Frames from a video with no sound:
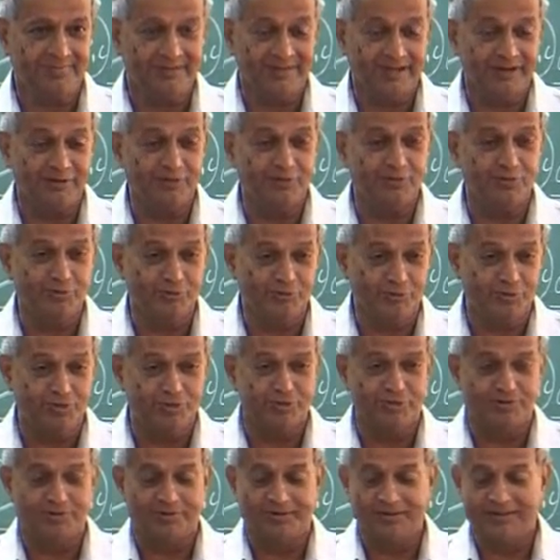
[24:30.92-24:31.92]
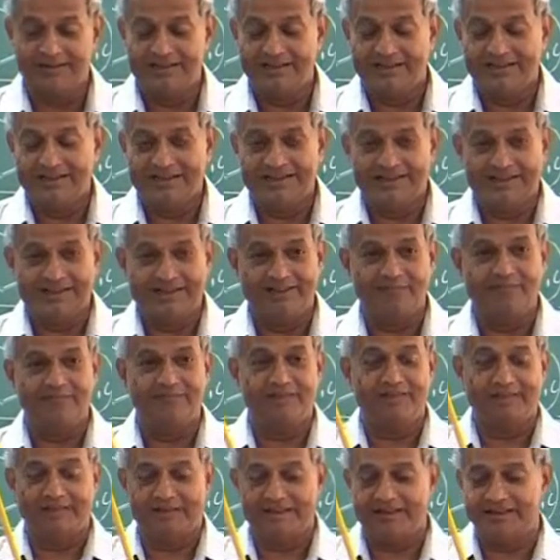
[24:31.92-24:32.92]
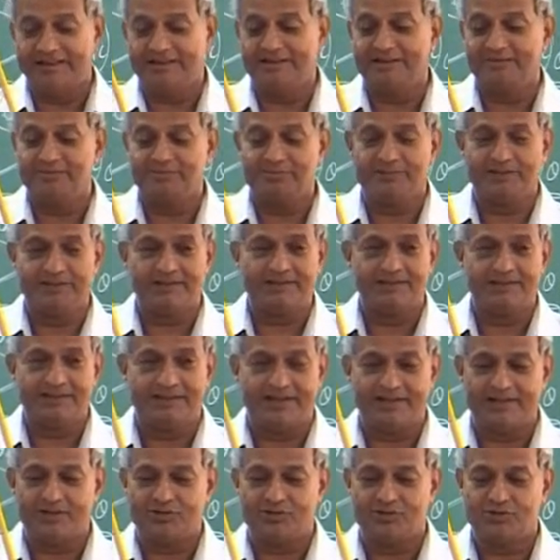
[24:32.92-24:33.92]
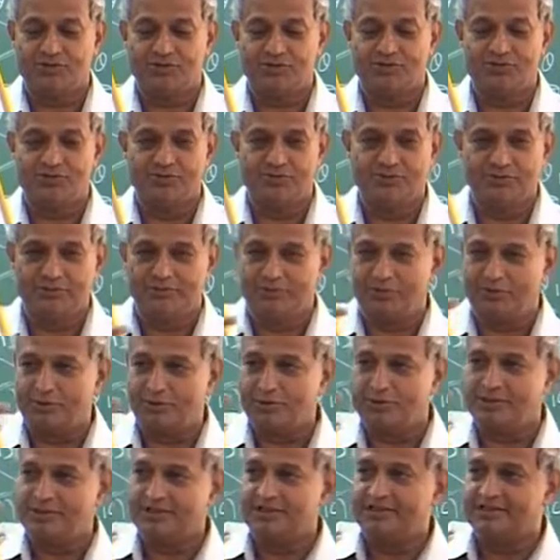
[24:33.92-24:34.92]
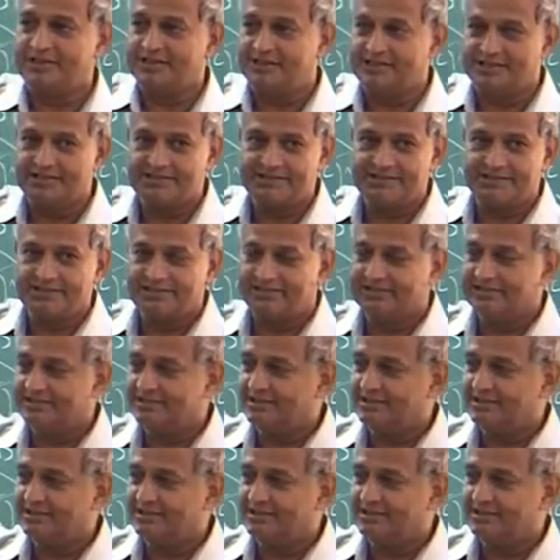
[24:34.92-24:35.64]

Now, you know, if the helicopter has to rotor disc